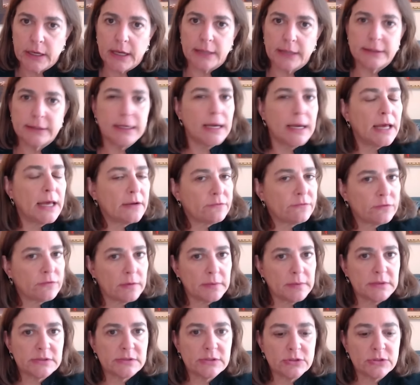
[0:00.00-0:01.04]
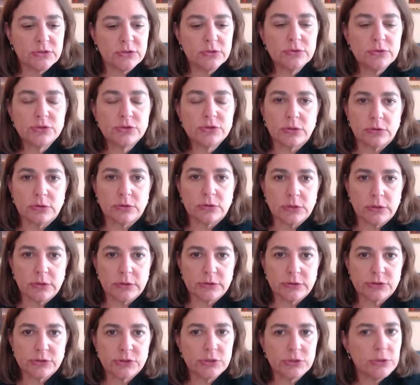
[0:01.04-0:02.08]
And they got it from institutional
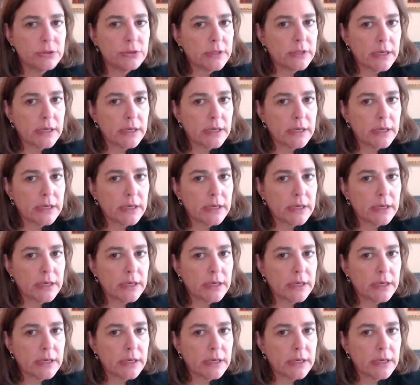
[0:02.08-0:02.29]
donors, too.